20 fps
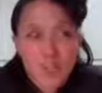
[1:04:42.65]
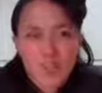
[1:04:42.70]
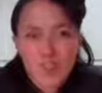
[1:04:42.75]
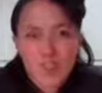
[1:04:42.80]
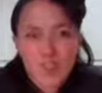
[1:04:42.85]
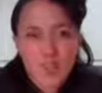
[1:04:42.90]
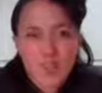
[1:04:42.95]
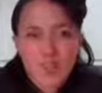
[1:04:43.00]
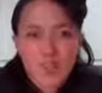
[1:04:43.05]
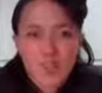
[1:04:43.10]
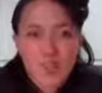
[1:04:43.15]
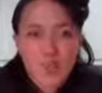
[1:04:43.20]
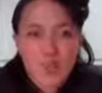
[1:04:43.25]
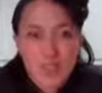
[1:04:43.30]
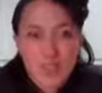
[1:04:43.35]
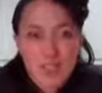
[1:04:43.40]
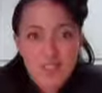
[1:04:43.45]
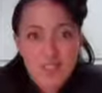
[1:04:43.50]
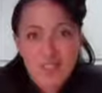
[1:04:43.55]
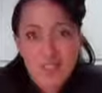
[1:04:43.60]
And I know that sounds
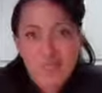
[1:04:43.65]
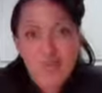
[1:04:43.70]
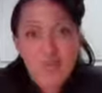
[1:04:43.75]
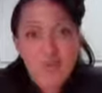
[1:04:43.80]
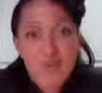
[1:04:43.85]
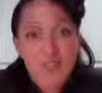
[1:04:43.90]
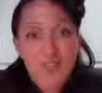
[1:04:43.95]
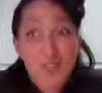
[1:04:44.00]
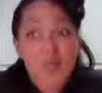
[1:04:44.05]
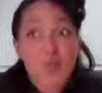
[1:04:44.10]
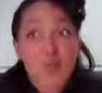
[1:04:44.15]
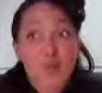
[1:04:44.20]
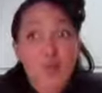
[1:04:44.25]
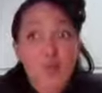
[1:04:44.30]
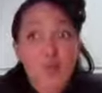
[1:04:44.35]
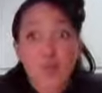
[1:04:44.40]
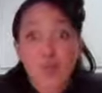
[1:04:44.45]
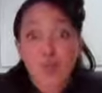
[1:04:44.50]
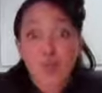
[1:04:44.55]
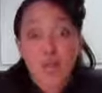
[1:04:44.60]
crazy, but they are
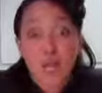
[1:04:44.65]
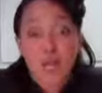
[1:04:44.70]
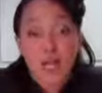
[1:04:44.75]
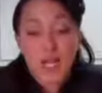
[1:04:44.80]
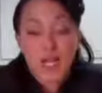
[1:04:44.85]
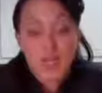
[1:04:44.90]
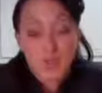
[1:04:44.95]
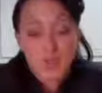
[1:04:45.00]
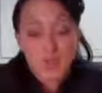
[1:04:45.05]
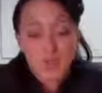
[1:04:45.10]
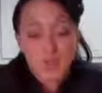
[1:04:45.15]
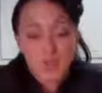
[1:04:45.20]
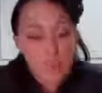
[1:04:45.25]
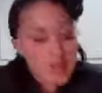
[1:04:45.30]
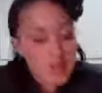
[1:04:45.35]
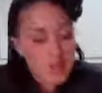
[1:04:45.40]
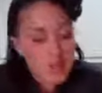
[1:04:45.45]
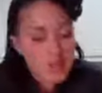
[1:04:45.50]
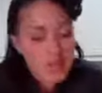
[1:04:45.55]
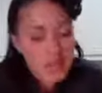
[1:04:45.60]
super shiny and super
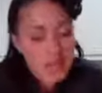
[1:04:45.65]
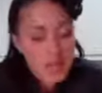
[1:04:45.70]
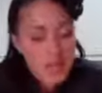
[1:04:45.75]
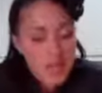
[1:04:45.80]
clean.